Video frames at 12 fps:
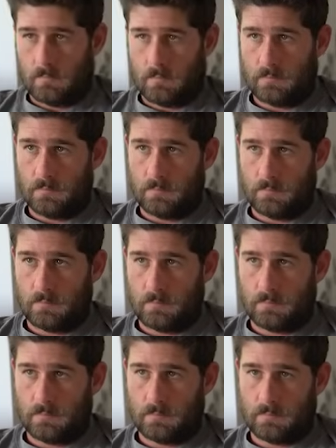
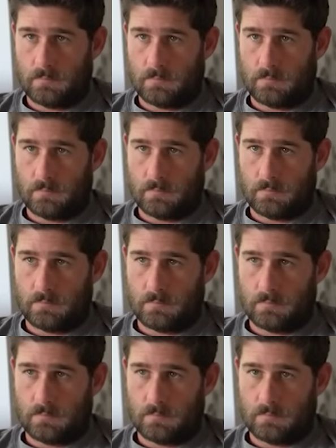
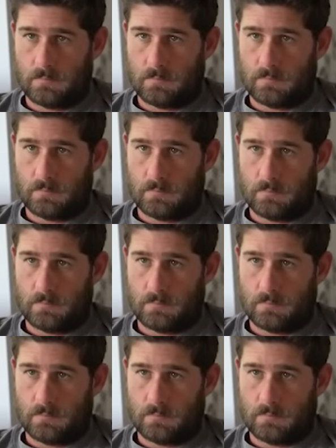The person shown says nothing.